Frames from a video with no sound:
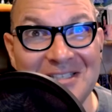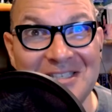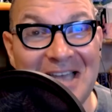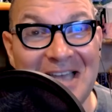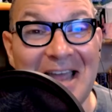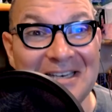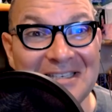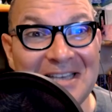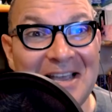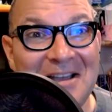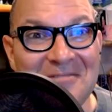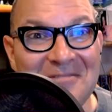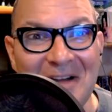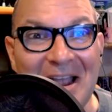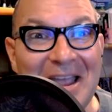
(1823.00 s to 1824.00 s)
sent,
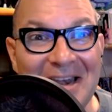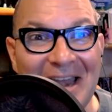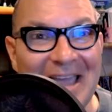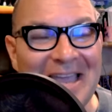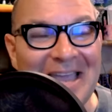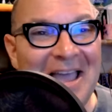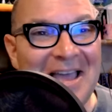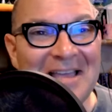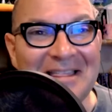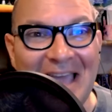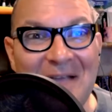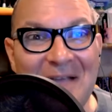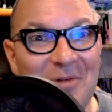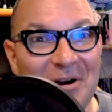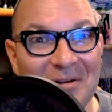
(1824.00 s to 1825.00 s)
right? Like
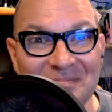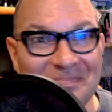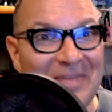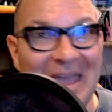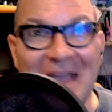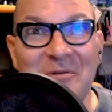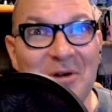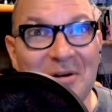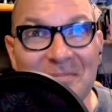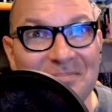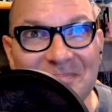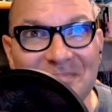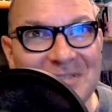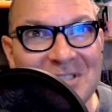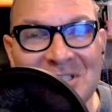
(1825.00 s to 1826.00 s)
they were they were
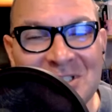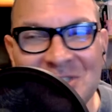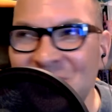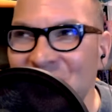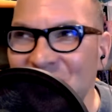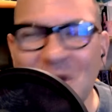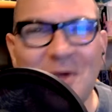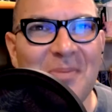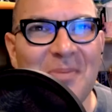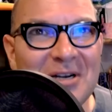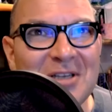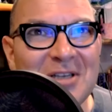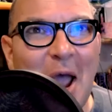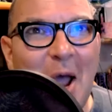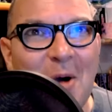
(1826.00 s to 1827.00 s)
super
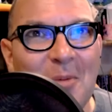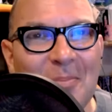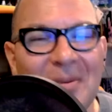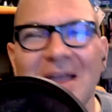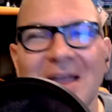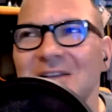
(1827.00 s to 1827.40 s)
dope.